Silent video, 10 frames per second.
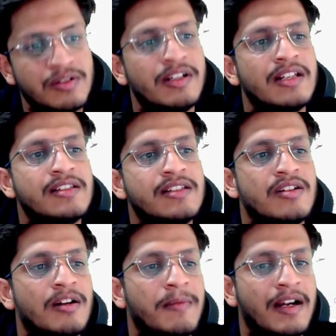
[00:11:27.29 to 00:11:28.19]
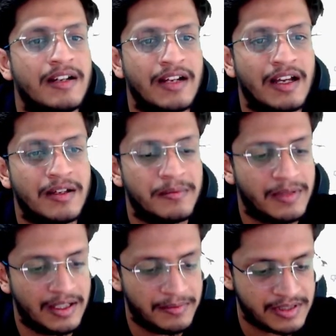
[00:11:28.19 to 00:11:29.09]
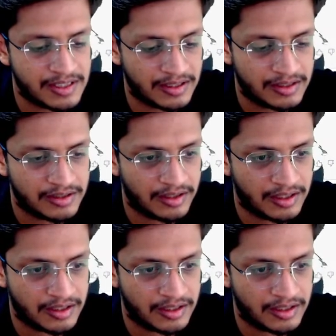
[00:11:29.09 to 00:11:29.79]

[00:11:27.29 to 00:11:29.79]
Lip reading: it is not mandatory. I made a mistake. Sorry.